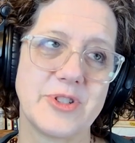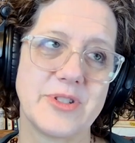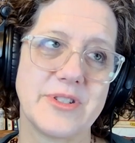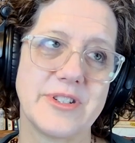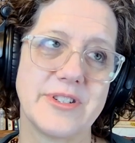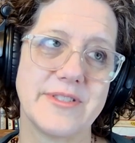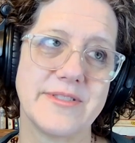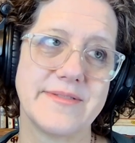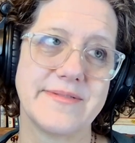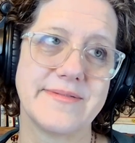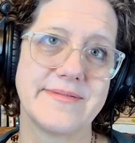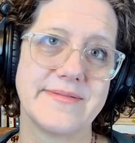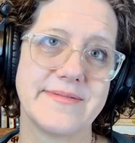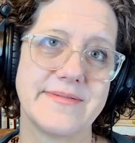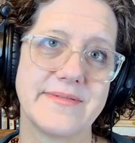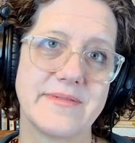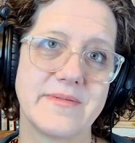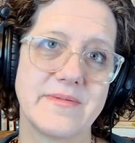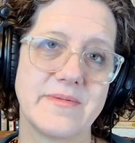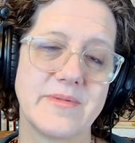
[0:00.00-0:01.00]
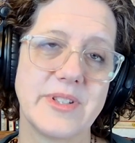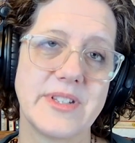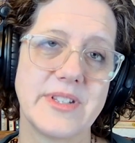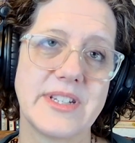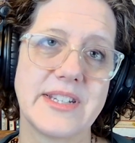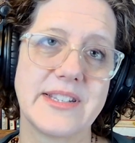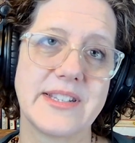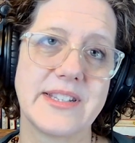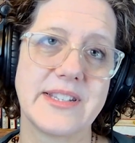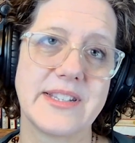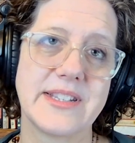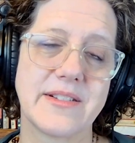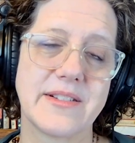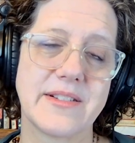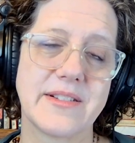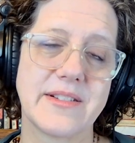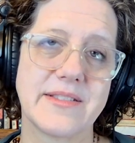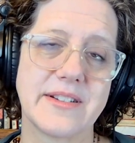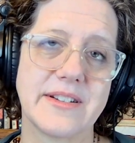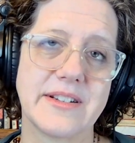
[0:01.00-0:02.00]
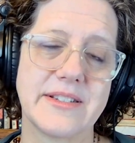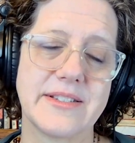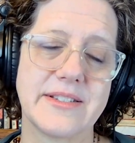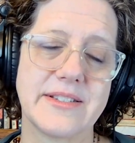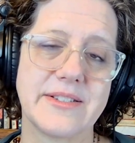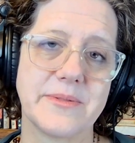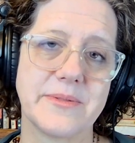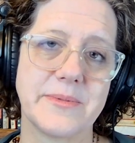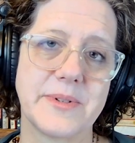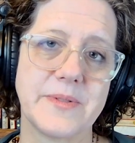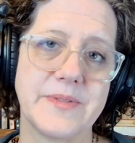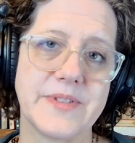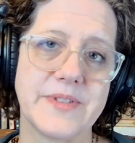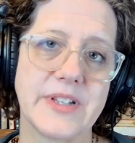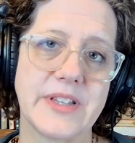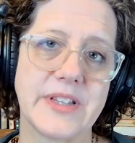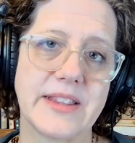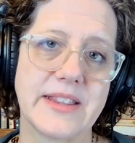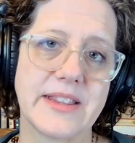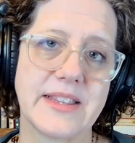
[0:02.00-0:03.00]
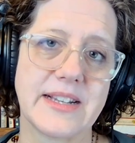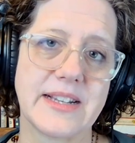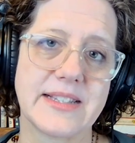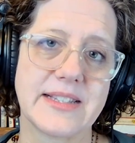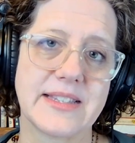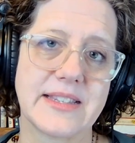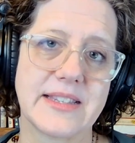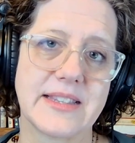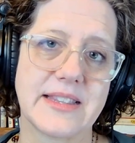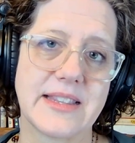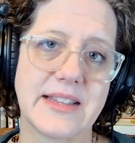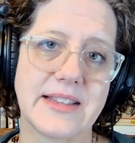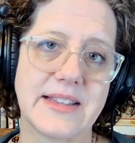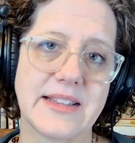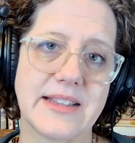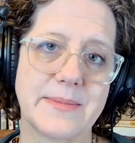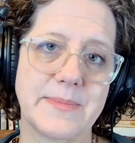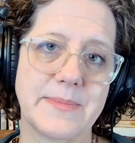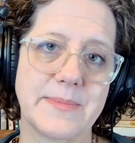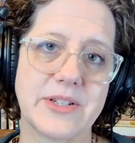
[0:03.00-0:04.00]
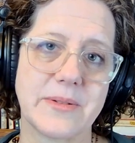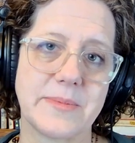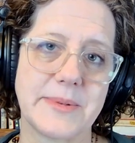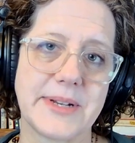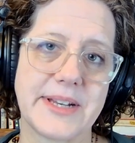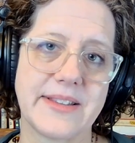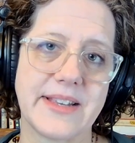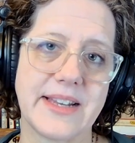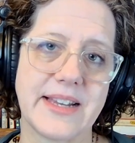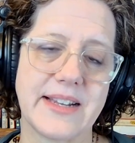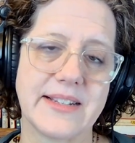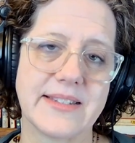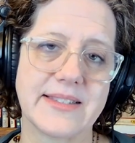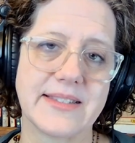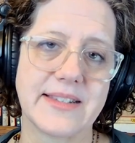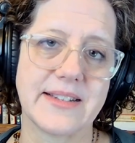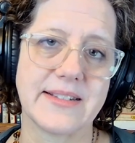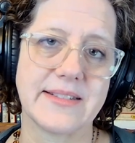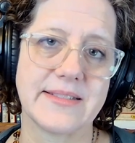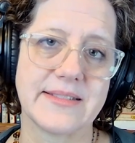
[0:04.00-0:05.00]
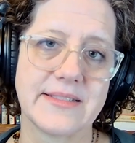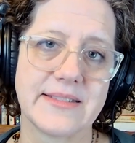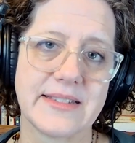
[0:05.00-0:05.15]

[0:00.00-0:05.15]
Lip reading: Sure. Well, and they're interwoven. That's the thing that's special about lighting design.